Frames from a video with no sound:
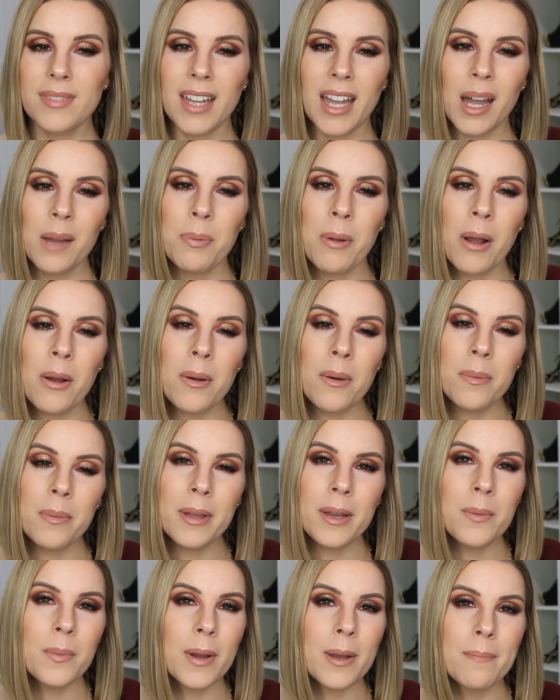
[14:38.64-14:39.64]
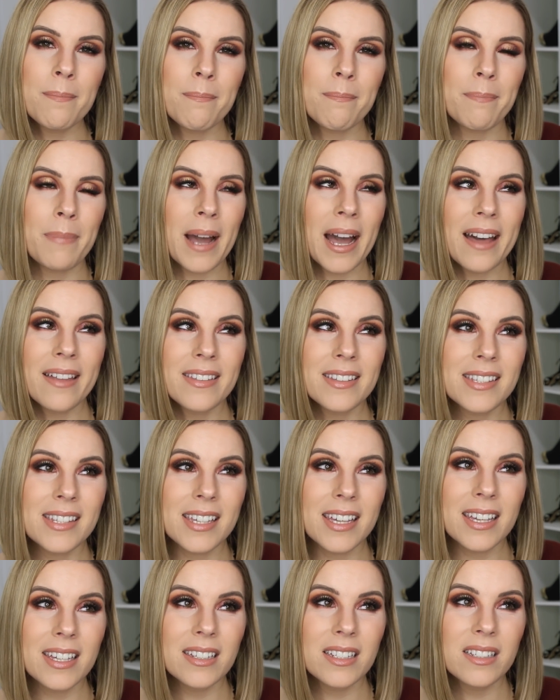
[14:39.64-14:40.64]
I probably wouldn't buy this
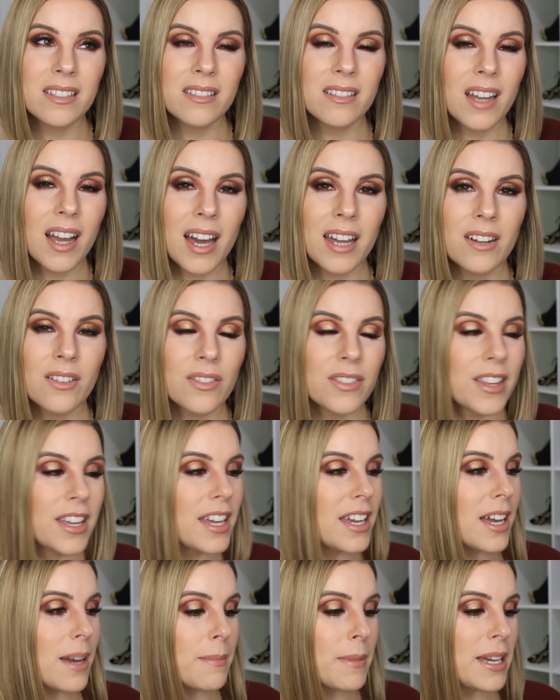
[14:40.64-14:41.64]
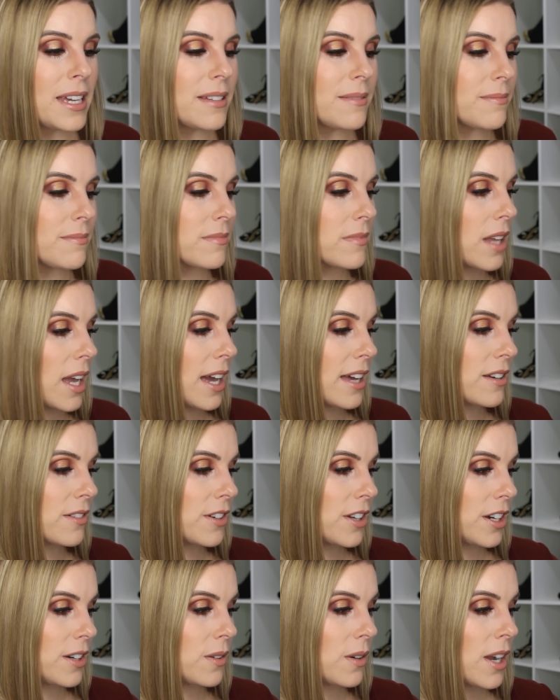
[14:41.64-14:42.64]
again. I don't think. I mean, I don't
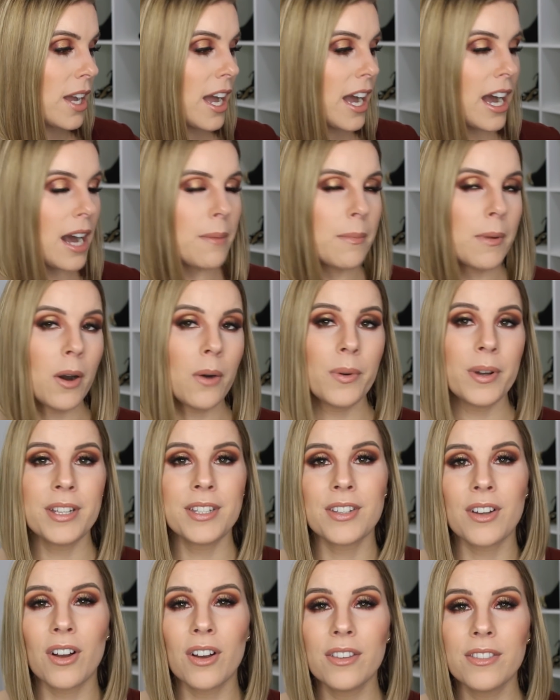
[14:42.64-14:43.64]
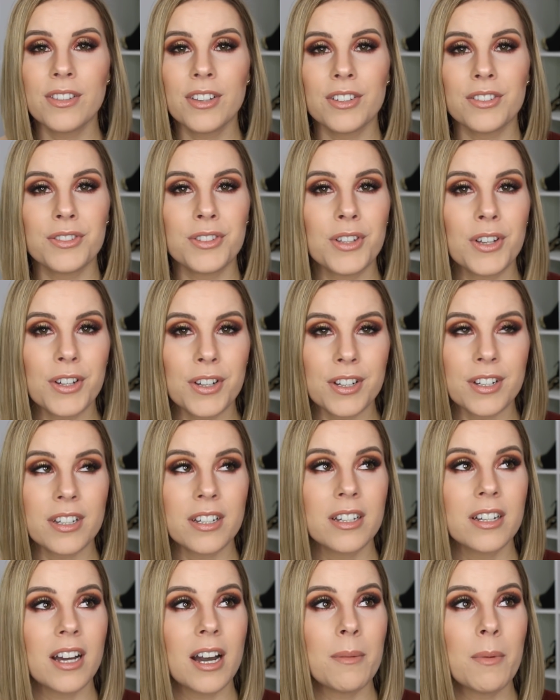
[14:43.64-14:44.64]
know. I'm always on the look.
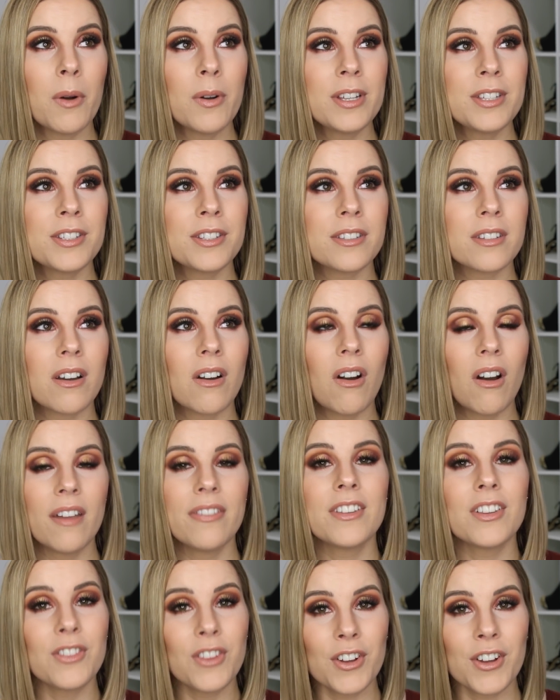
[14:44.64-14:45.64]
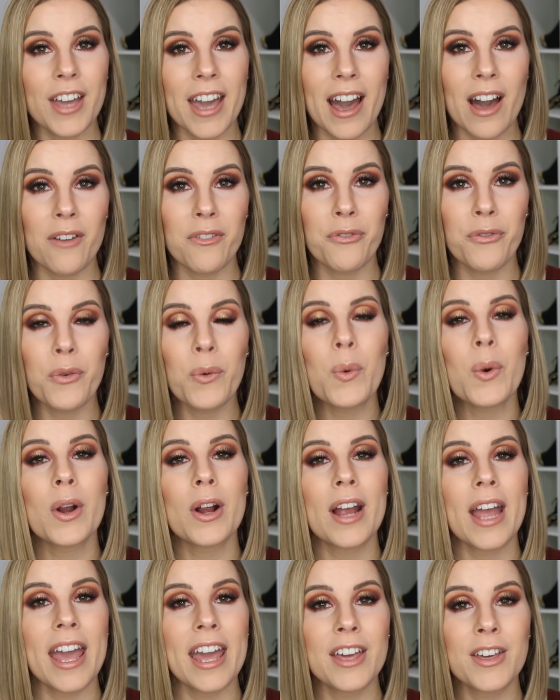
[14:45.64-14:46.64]
I'm always on the lookout for
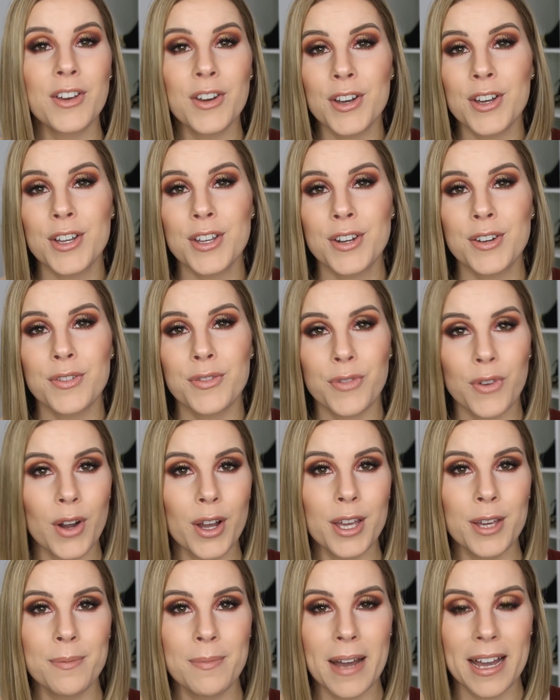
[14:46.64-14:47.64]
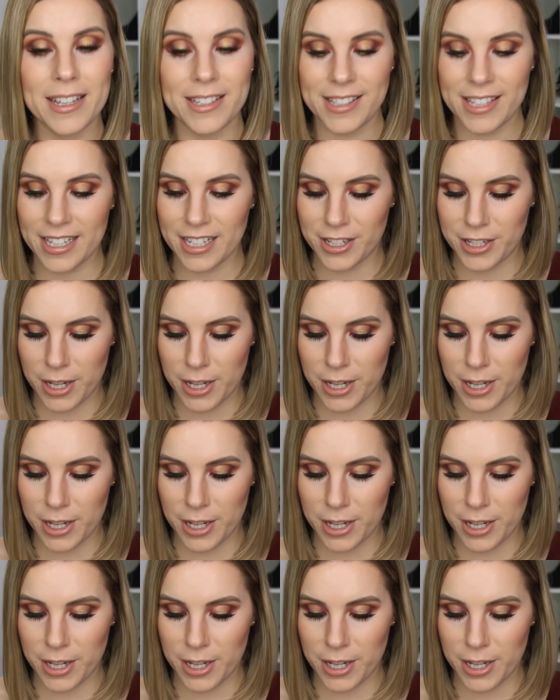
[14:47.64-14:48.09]
a good volumizing